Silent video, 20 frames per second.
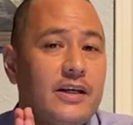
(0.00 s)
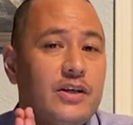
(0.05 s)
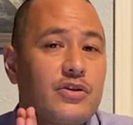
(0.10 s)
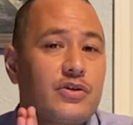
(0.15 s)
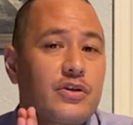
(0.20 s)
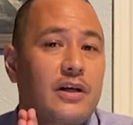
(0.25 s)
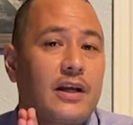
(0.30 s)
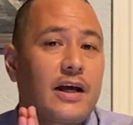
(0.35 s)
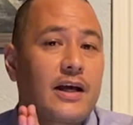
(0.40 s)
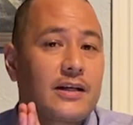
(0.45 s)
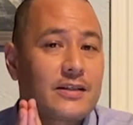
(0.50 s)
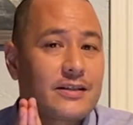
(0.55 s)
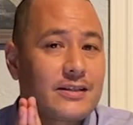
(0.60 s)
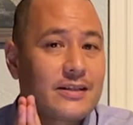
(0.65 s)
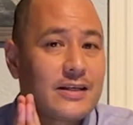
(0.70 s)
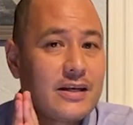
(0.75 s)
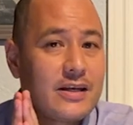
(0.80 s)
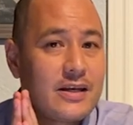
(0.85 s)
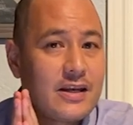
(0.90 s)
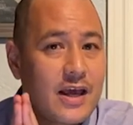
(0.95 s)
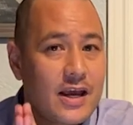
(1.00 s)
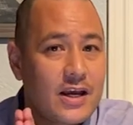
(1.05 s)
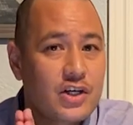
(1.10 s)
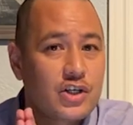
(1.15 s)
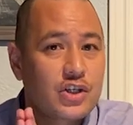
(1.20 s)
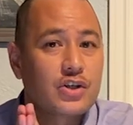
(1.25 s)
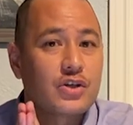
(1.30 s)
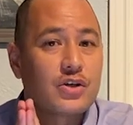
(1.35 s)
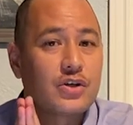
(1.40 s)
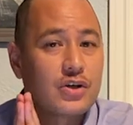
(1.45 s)
Israelites, the
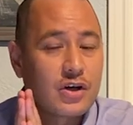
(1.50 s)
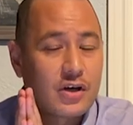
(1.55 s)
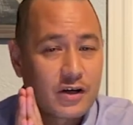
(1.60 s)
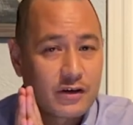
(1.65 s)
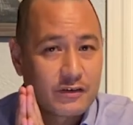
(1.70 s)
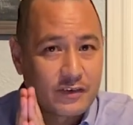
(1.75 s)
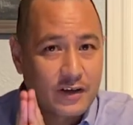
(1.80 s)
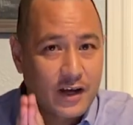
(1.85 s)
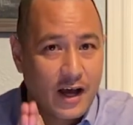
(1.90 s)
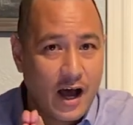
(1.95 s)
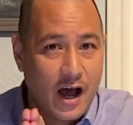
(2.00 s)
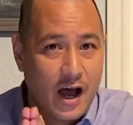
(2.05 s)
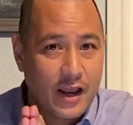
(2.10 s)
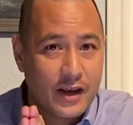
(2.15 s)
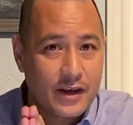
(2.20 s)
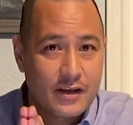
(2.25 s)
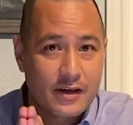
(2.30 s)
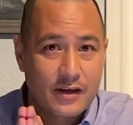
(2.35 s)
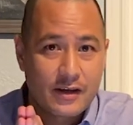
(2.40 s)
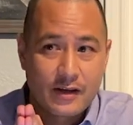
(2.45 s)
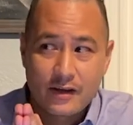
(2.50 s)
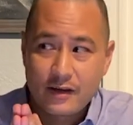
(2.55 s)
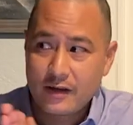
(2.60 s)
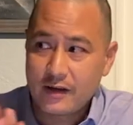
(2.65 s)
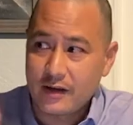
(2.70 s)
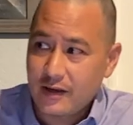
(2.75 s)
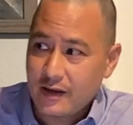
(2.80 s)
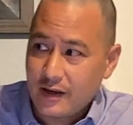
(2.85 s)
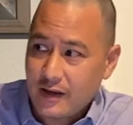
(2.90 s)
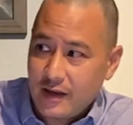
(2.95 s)
nation of God,
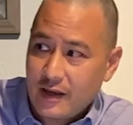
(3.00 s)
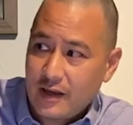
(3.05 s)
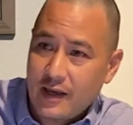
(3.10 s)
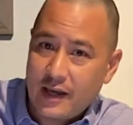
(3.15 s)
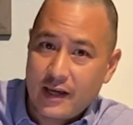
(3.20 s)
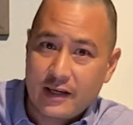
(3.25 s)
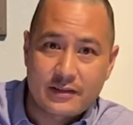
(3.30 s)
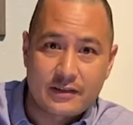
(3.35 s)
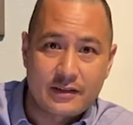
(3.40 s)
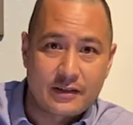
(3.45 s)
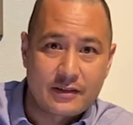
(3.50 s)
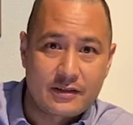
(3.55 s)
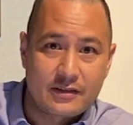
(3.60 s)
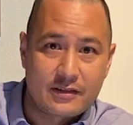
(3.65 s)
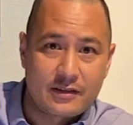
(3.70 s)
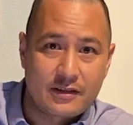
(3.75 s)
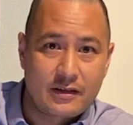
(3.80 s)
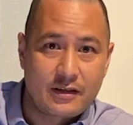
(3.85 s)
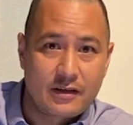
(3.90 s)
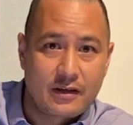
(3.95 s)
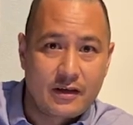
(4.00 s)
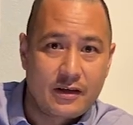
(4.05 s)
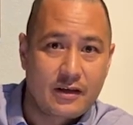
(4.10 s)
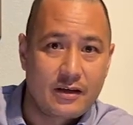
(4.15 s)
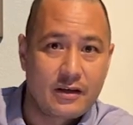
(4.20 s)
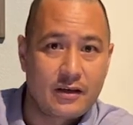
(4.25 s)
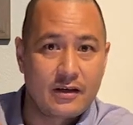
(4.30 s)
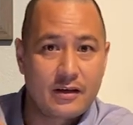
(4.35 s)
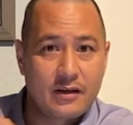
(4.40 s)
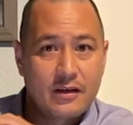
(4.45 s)
exits
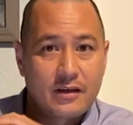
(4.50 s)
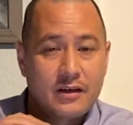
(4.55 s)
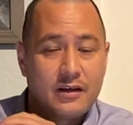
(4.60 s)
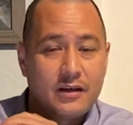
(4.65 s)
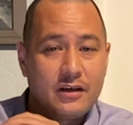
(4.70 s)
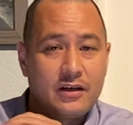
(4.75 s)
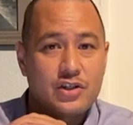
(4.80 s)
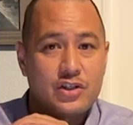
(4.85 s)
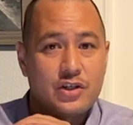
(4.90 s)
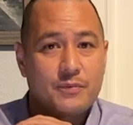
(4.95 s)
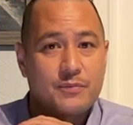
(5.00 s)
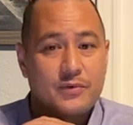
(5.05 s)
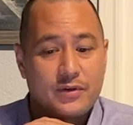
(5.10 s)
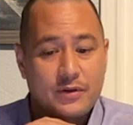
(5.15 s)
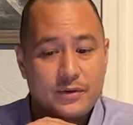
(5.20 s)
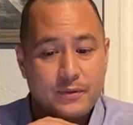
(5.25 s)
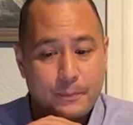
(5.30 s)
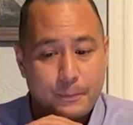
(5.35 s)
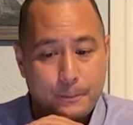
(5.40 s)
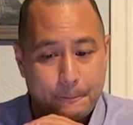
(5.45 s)
Egypt.